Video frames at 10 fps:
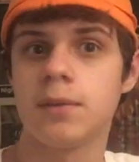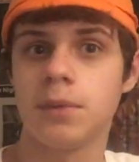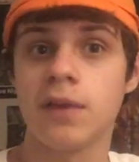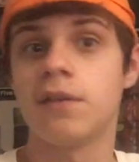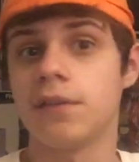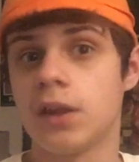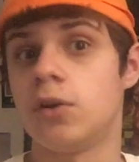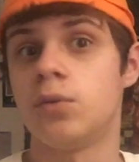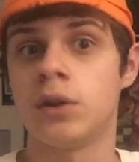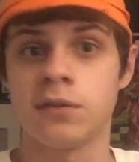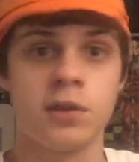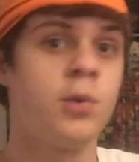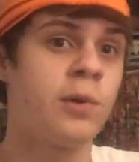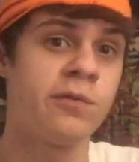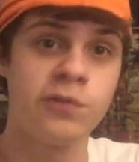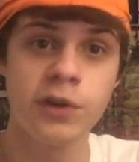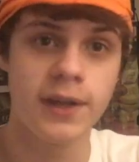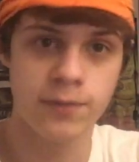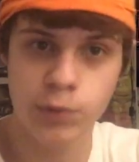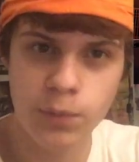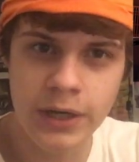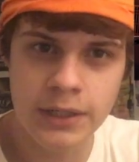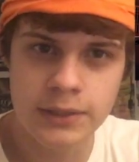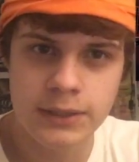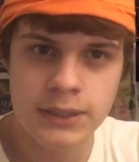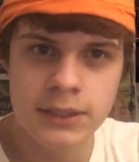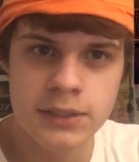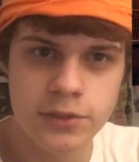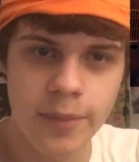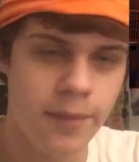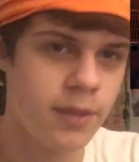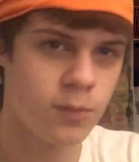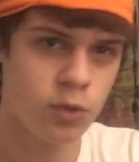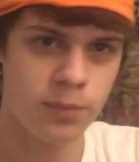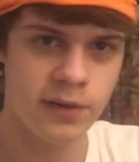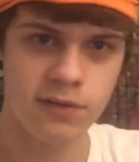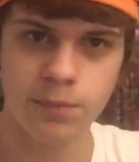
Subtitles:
I'm guessing they don't want us to go on foot everywhere. So maybe there will be some